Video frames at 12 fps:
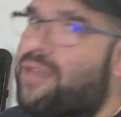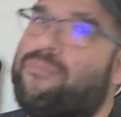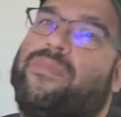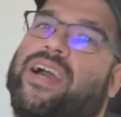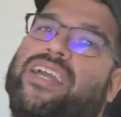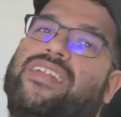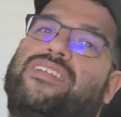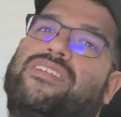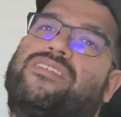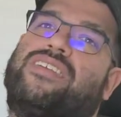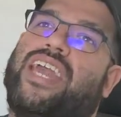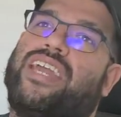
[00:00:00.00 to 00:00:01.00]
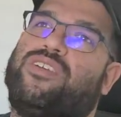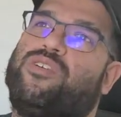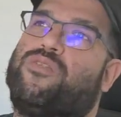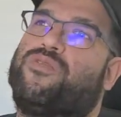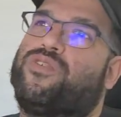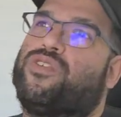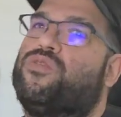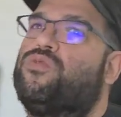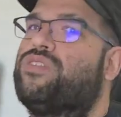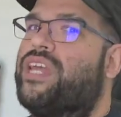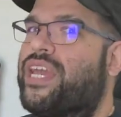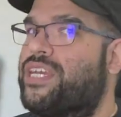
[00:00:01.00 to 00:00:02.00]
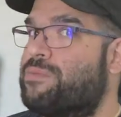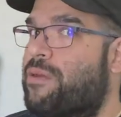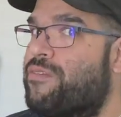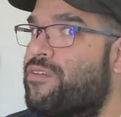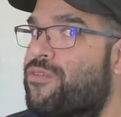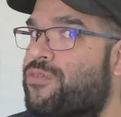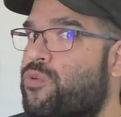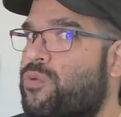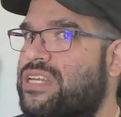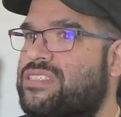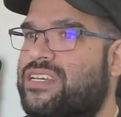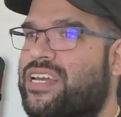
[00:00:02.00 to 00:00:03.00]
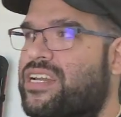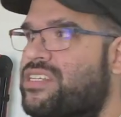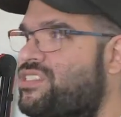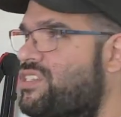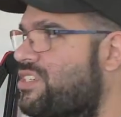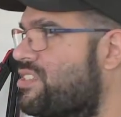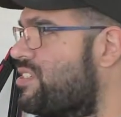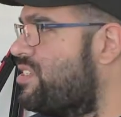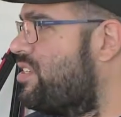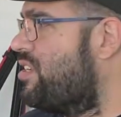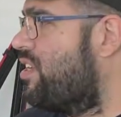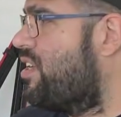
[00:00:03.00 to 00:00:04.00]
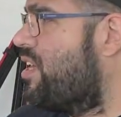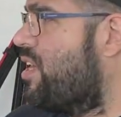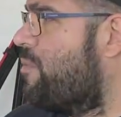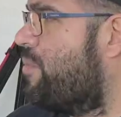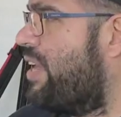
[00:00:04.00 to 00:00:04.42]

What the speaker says: might take you a few days, maybe in a few weeks, to get adjusted, but